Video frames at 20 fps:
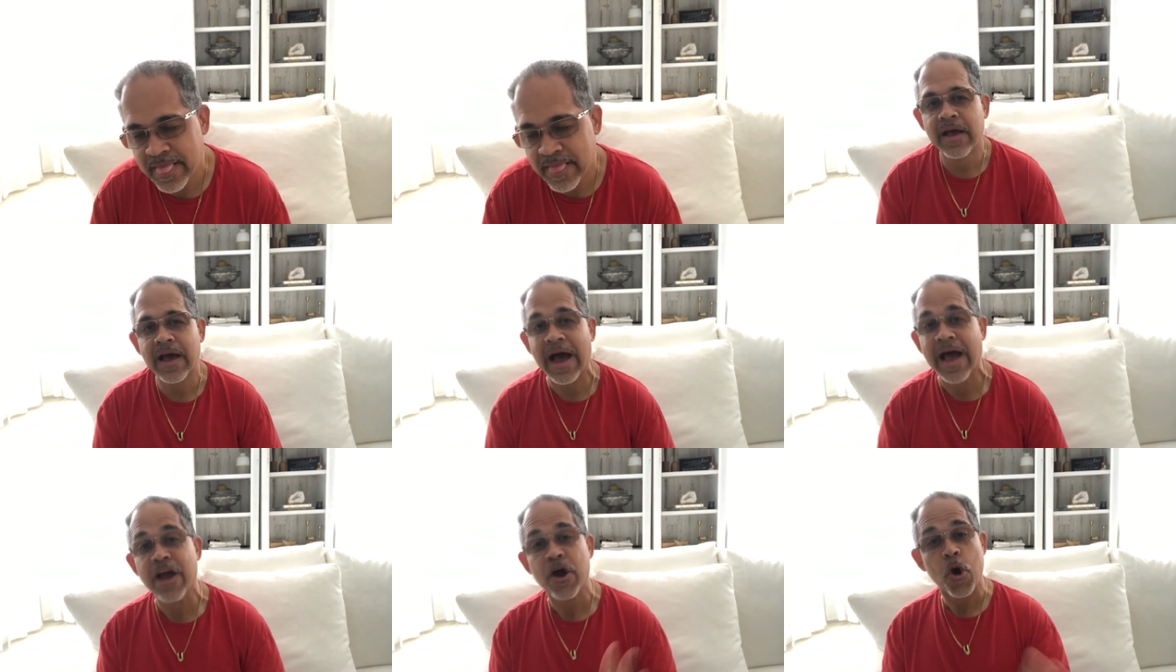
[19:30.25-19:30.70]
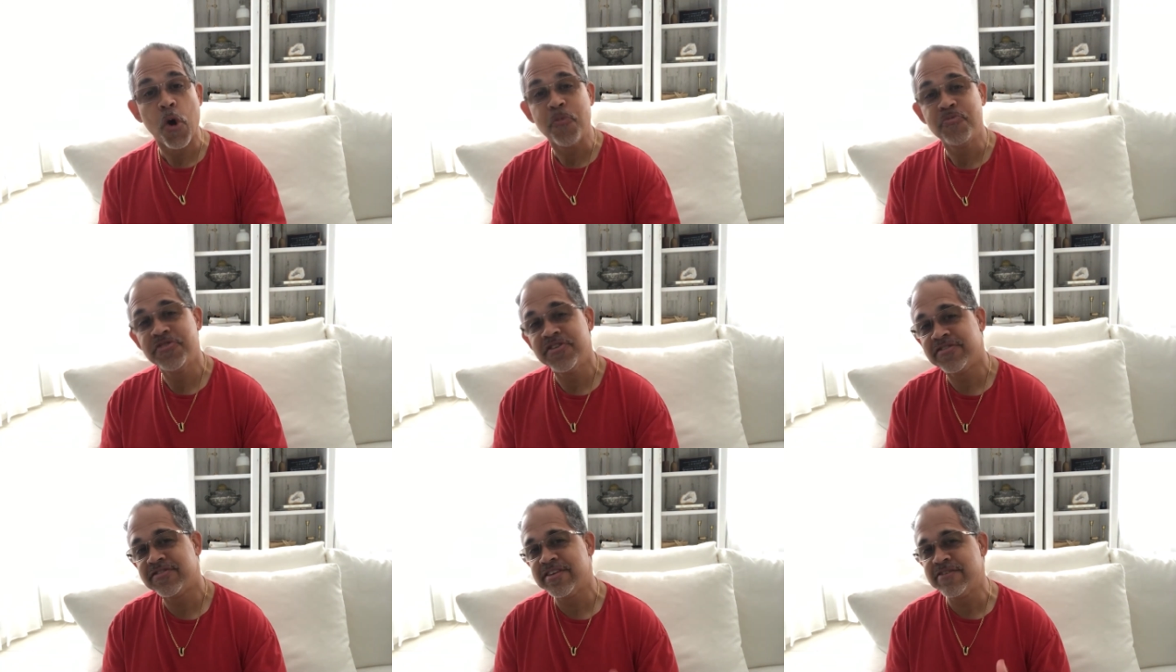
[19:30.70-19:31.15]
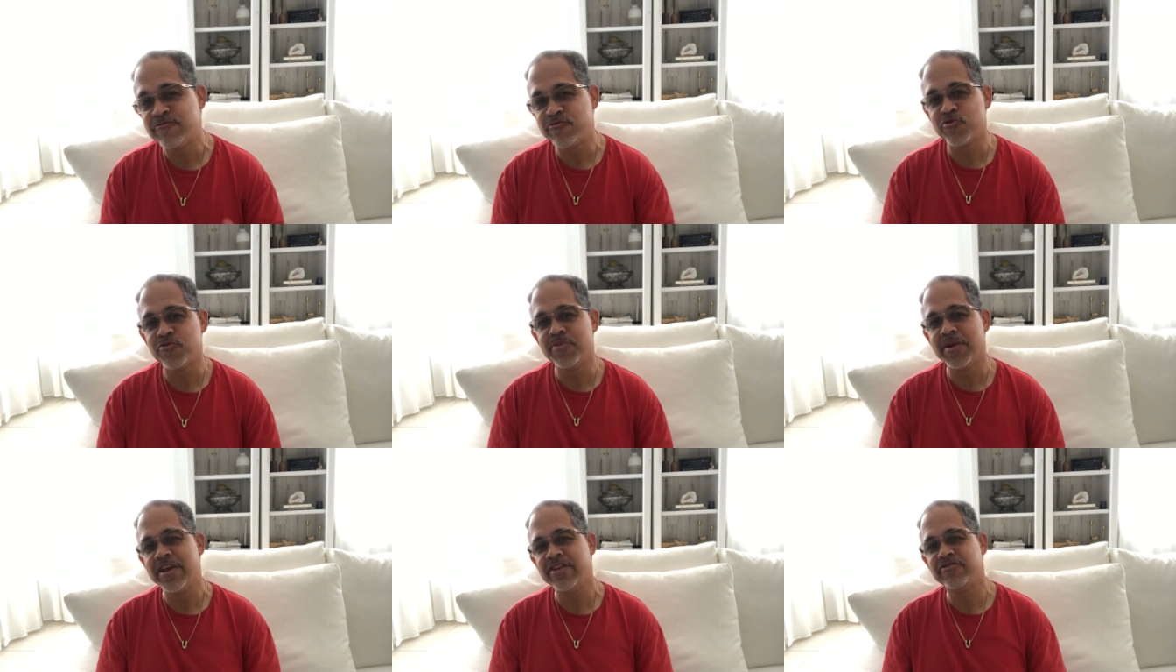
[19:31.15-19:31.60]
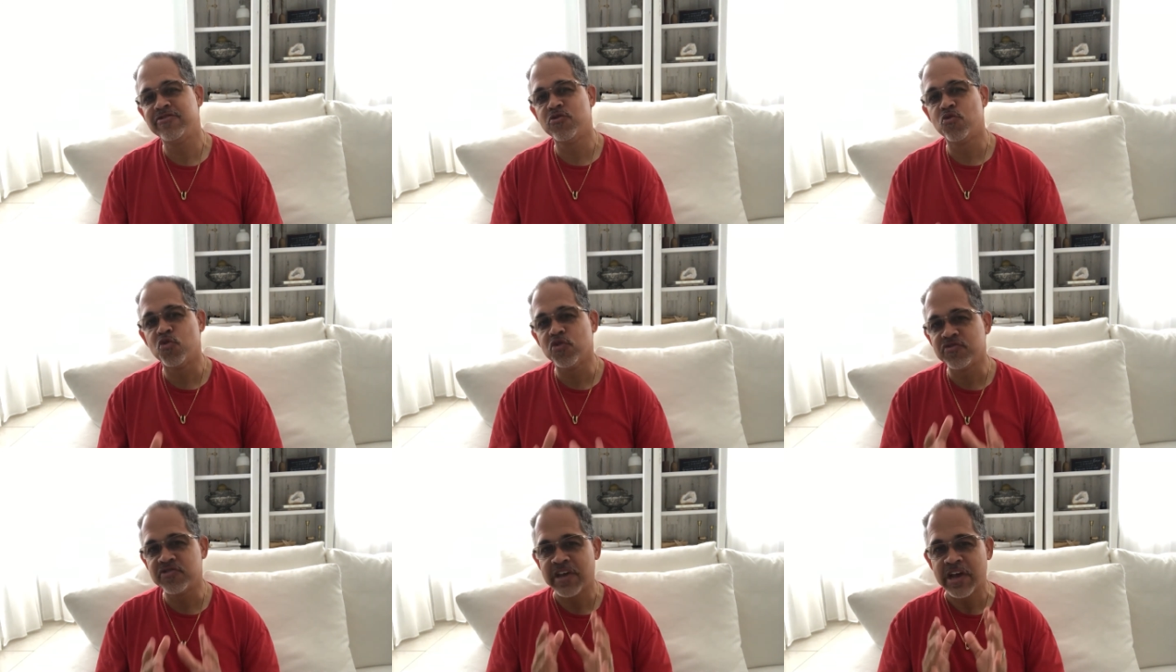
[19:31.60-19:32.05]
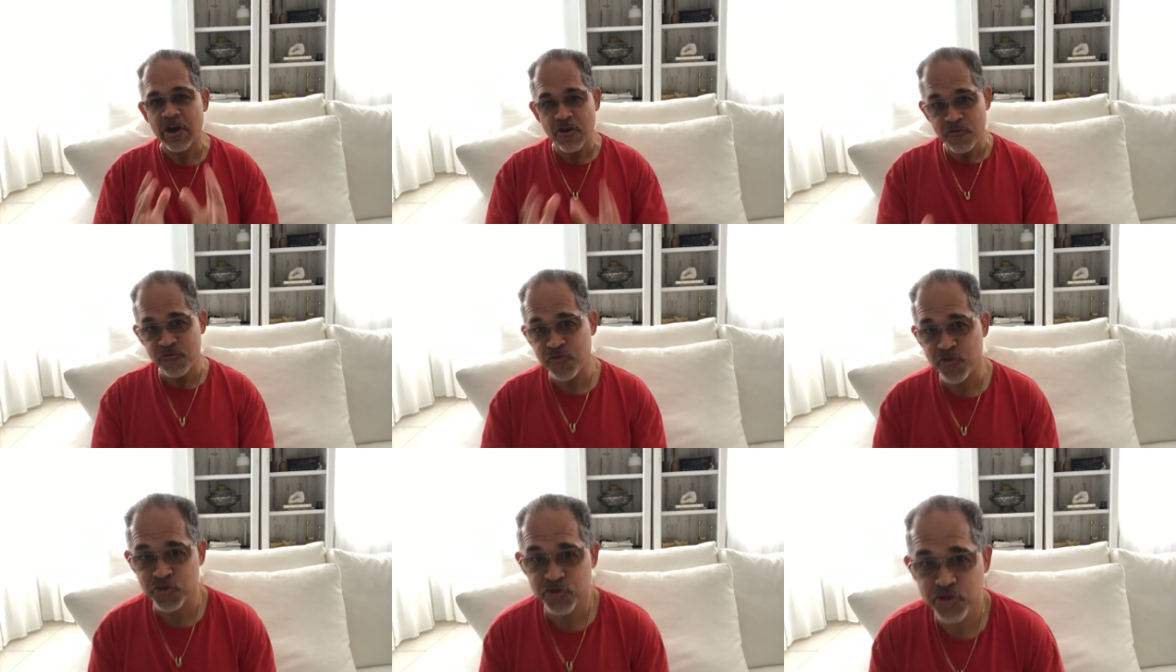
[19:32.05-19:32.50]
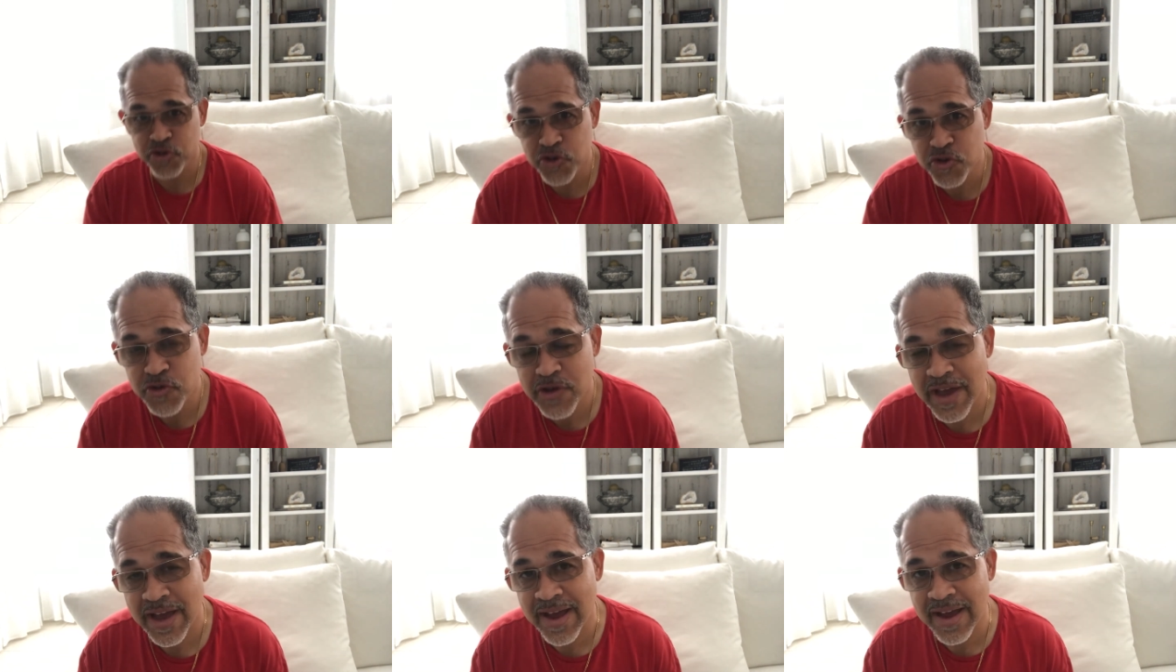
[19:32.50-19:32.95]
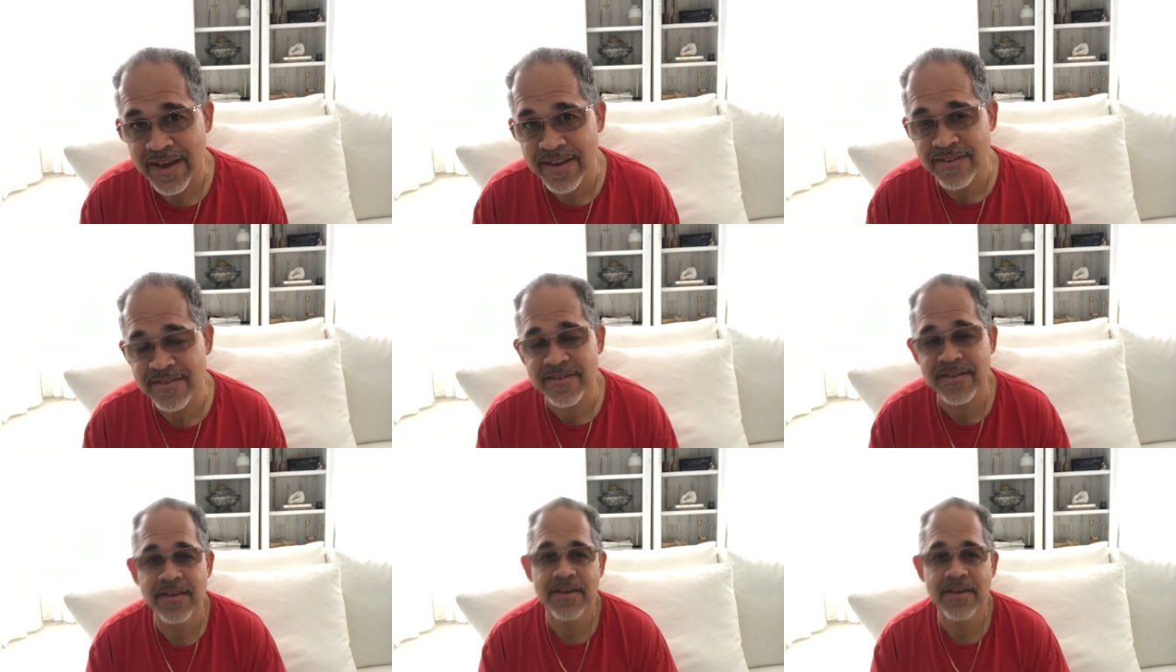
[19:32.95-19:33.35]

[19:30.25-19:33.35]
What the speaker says: I hope this information was helpful to you guys.